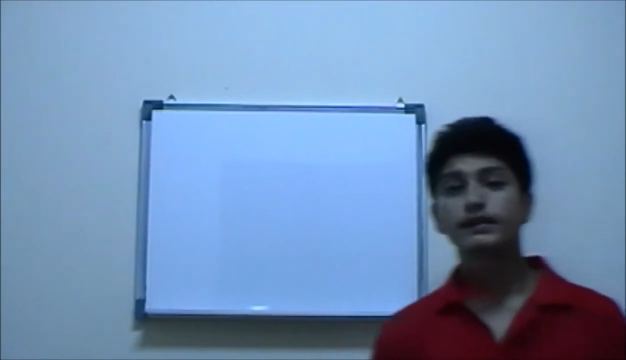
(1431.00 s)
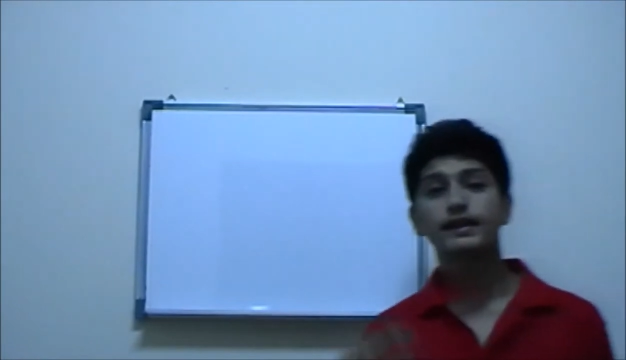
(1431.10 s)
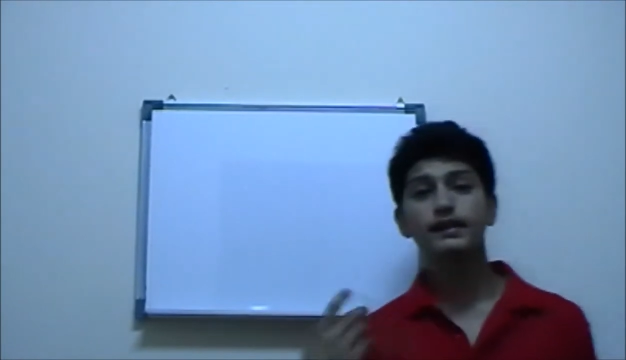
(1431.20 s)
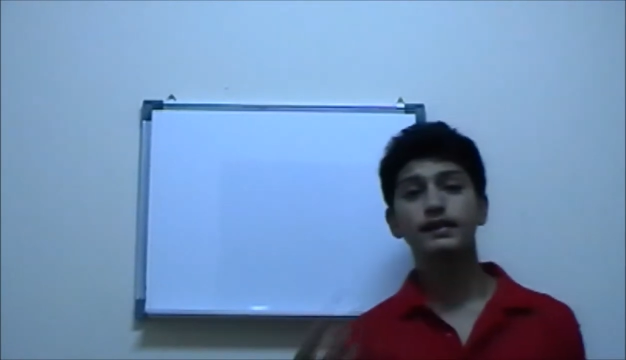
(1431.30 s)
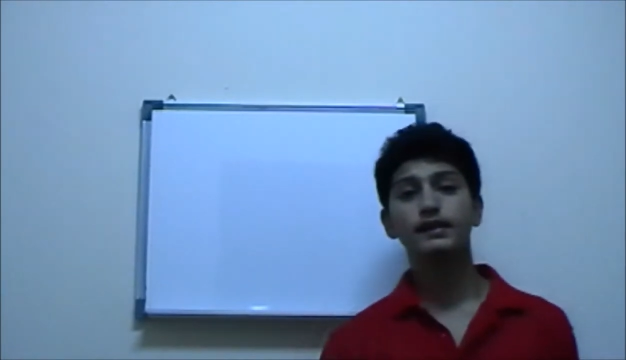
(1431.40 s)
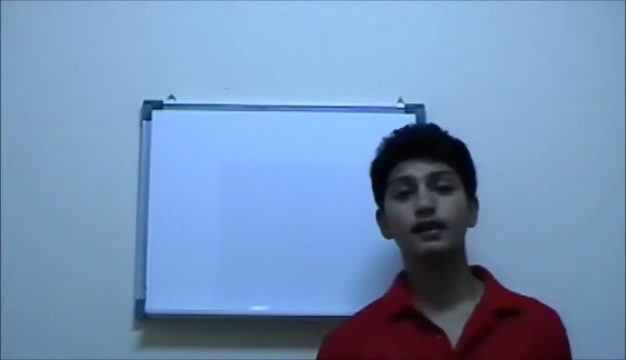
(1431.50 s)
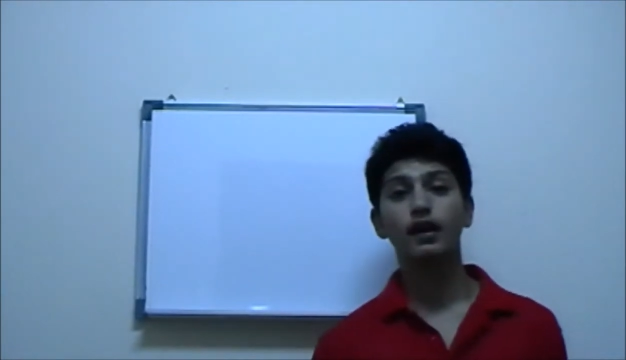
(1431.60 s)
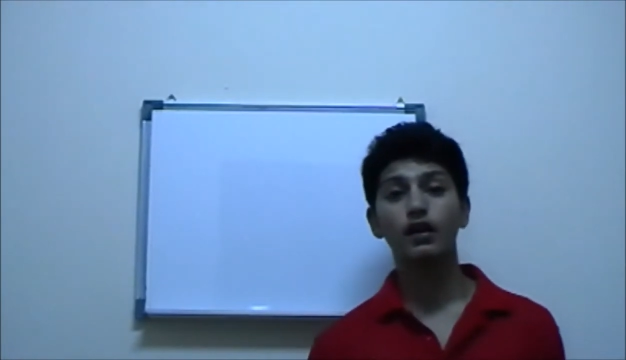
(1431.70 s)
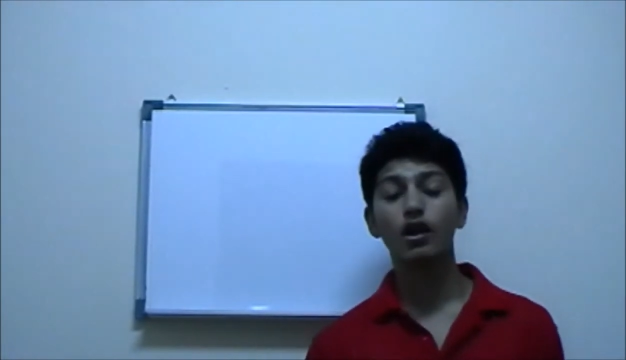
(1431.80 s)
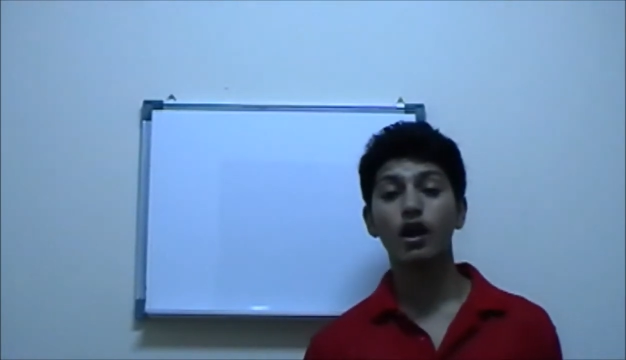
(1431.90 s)
since it's
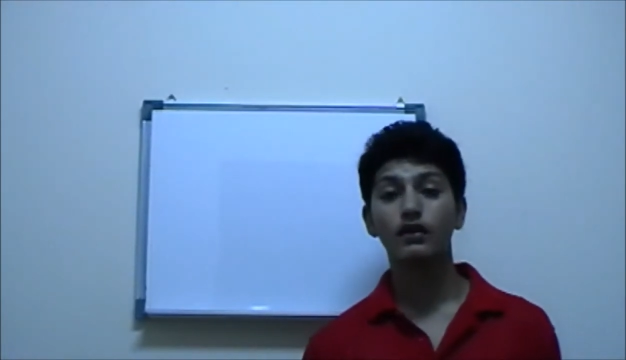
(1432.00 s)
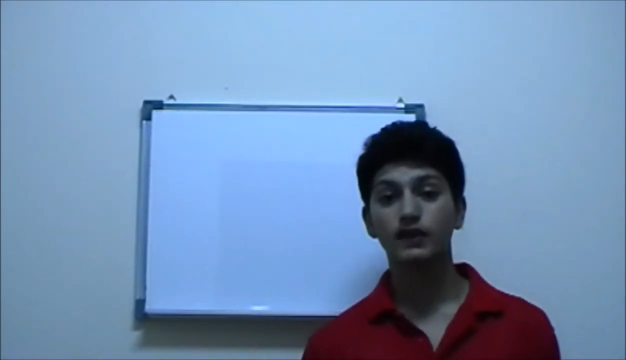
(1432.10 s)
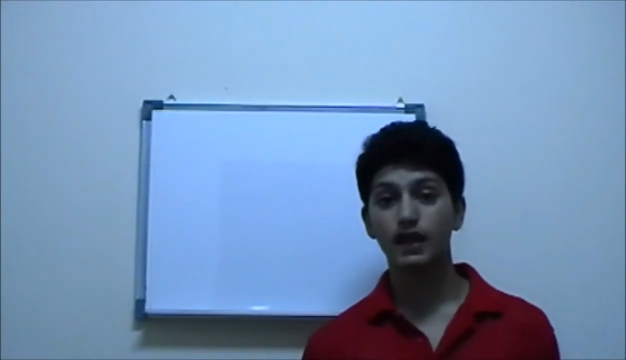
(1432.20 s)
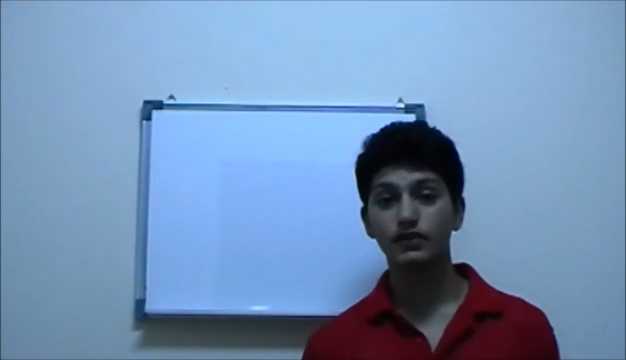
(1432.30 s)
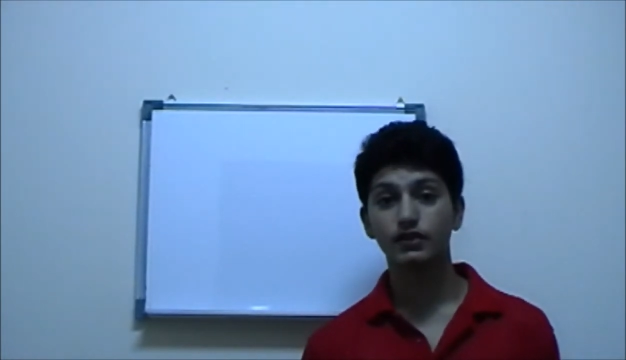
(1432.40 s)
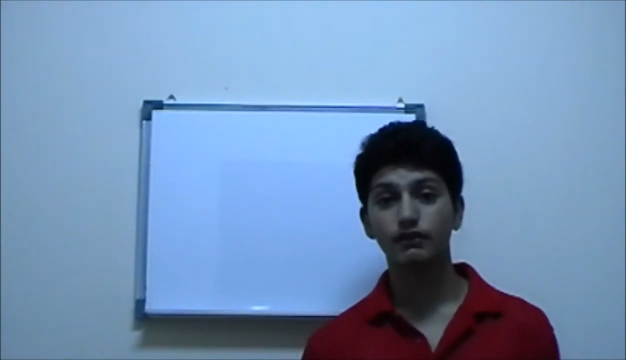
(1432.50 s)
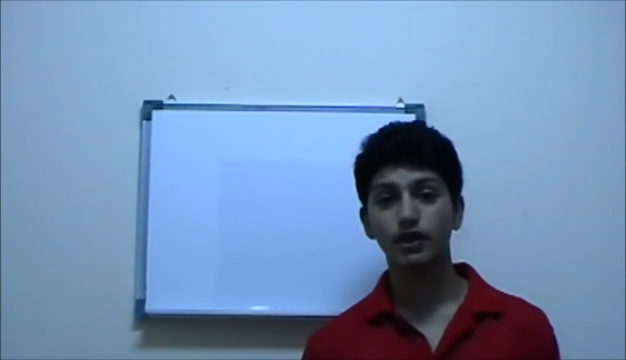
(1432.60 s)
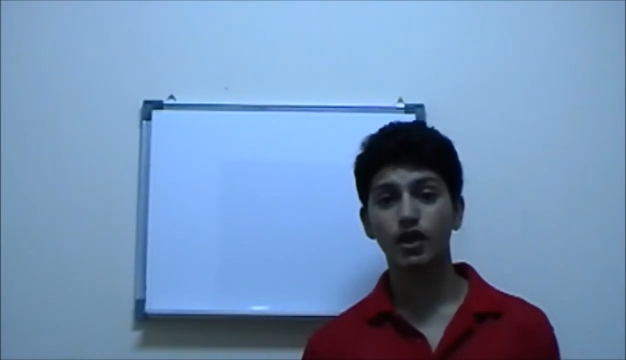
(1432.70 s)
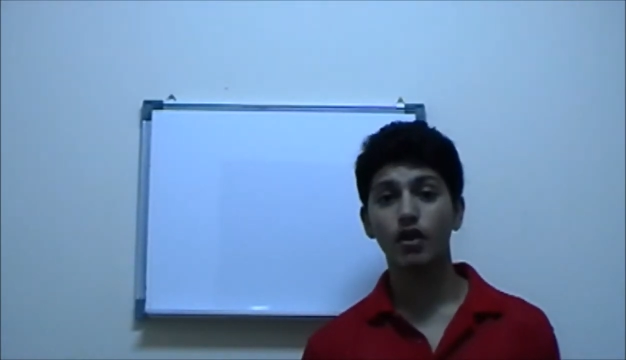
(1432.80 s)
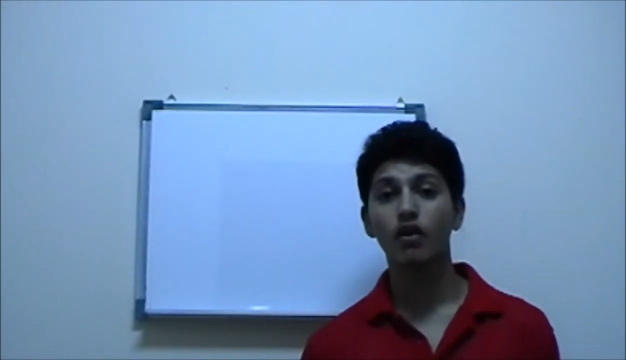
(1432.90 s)
a long section
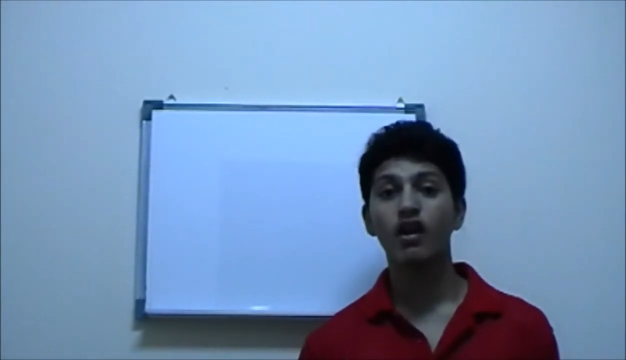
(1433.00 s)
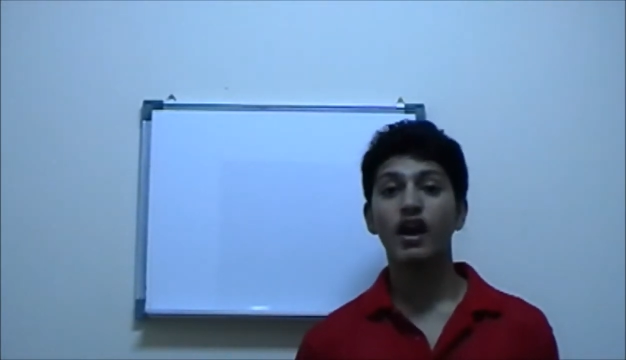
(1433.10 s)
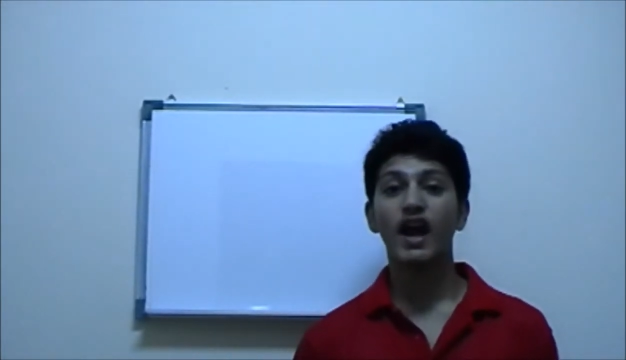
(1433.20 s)
video,